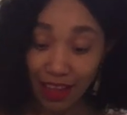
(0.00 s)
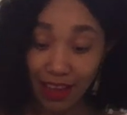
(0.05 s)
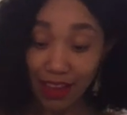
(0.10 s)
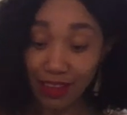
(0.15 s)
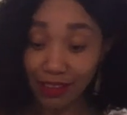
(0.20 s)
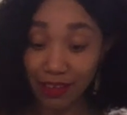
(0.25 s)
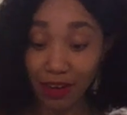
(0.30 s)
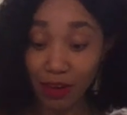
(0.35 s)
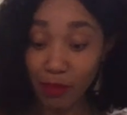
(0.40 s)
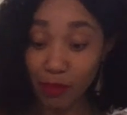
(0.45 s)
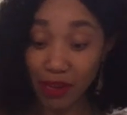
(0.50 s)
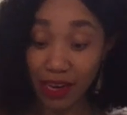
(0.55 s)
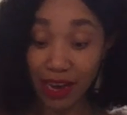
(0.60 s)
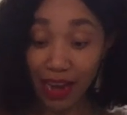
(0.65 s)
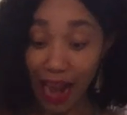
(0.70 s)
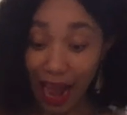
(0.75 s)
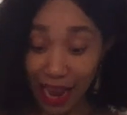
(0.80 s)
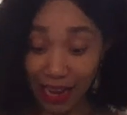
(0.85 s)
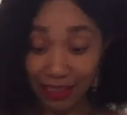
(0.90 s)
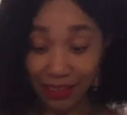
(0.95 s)
it's gonna be
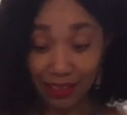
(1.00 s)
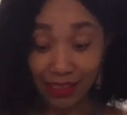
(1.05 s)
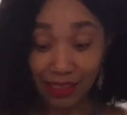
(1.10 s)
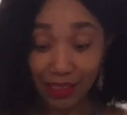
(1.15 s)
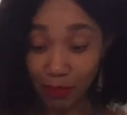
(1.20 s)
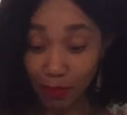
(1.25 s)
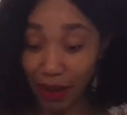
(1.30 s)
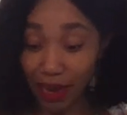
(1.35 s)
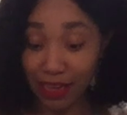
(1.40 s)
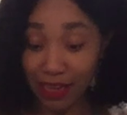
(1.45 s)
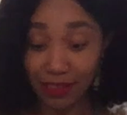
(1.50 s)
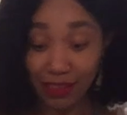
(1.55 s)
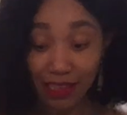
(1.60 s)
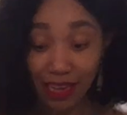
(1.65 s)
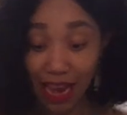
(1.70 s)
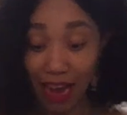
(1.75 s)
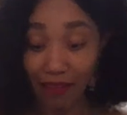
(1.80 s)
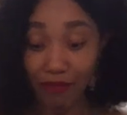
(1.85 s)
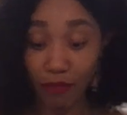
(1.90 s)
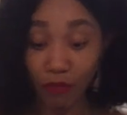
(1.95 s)
nice and
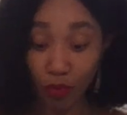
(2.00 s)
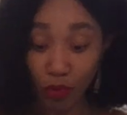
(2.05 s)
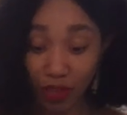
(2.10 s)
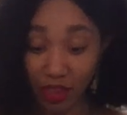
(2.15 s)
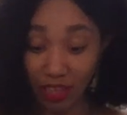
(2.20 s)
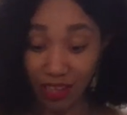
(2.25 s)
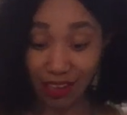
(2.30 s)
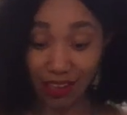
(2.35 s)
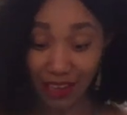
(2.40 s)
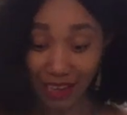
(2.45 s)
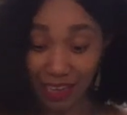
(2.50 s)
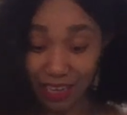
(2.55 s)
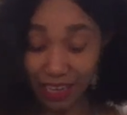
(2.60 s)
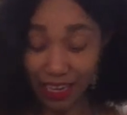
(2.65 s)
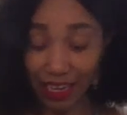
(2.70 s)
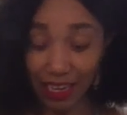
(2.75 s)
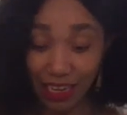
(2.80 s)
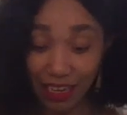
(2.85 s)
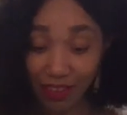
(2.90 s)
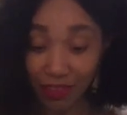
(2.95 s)
spicy, have really good
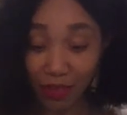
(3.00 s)
heat.